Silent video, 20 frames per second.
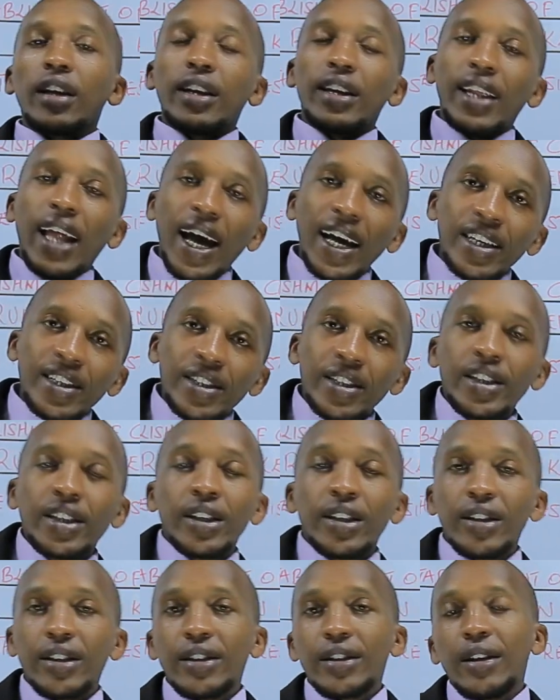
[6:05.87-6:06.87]
the
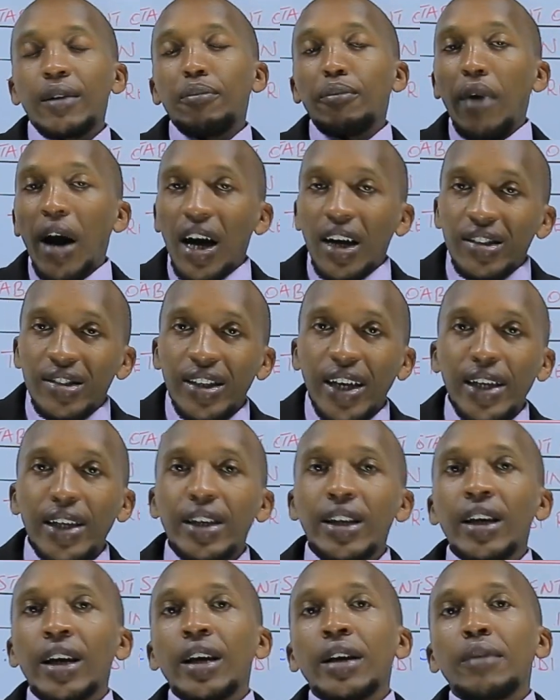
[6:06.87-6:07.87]
Nandi, the
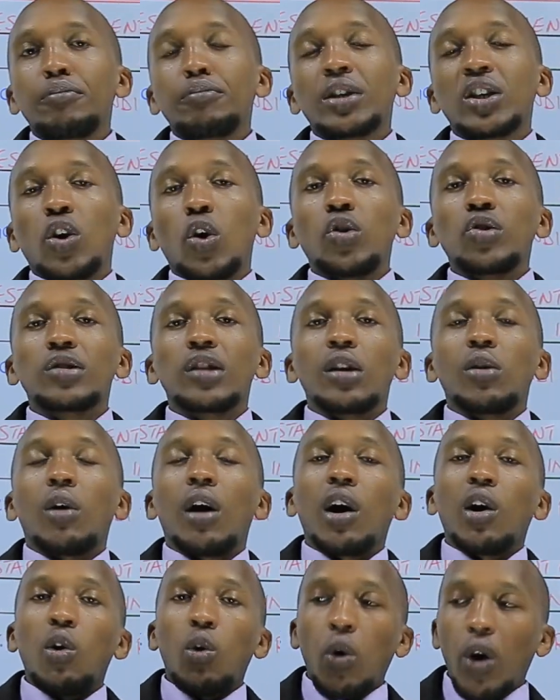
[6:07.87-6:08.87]
Maasai, because they
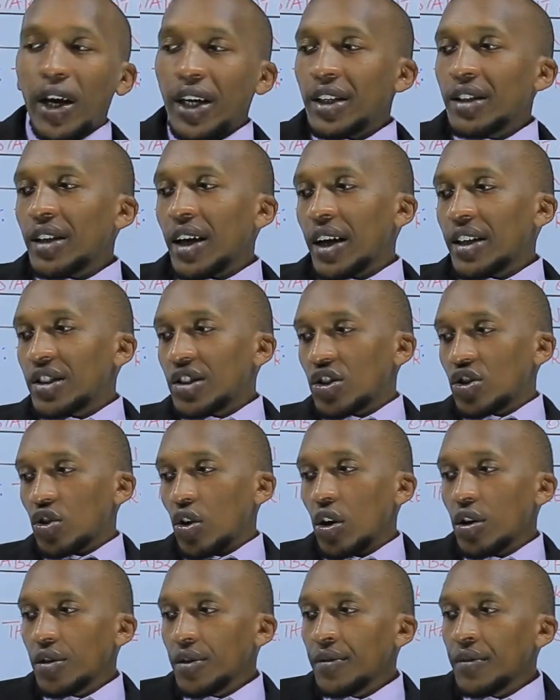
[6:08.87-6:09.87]
were quite a
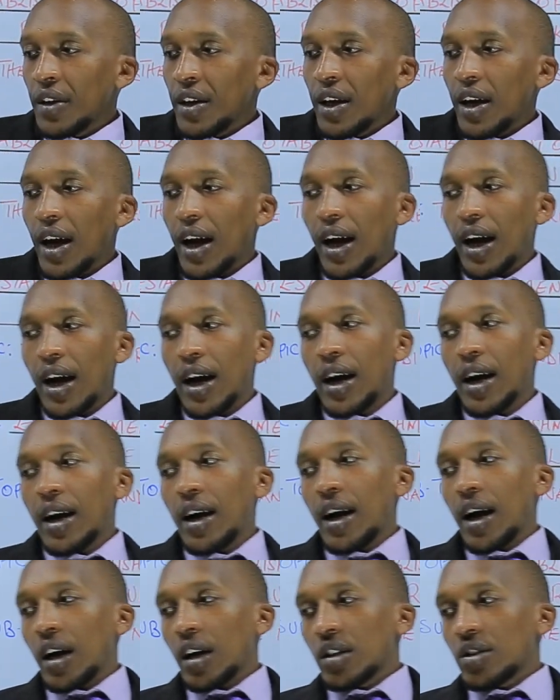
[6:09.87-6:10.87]
strong,
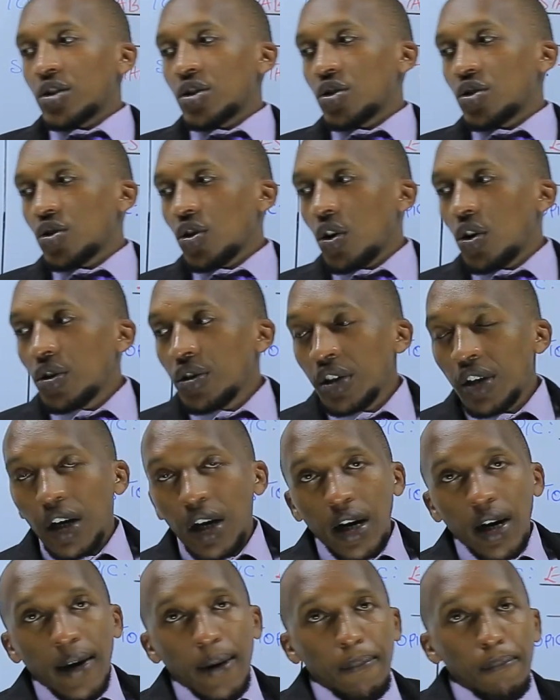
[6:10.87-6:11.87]
uh, a strong
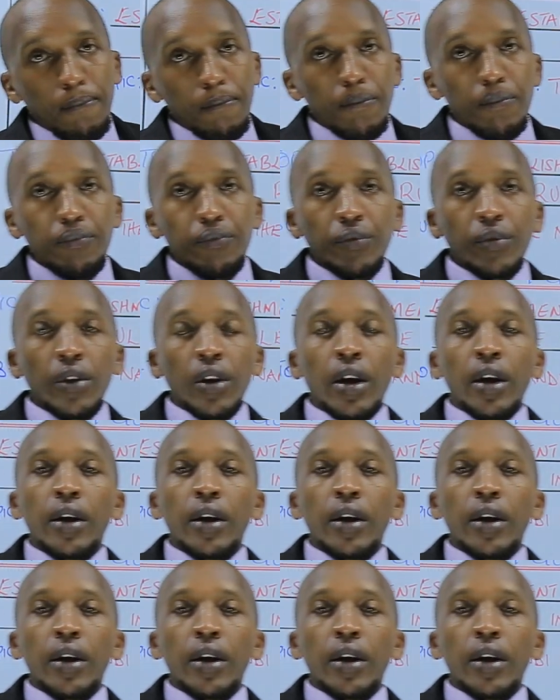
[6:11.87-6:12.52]
um,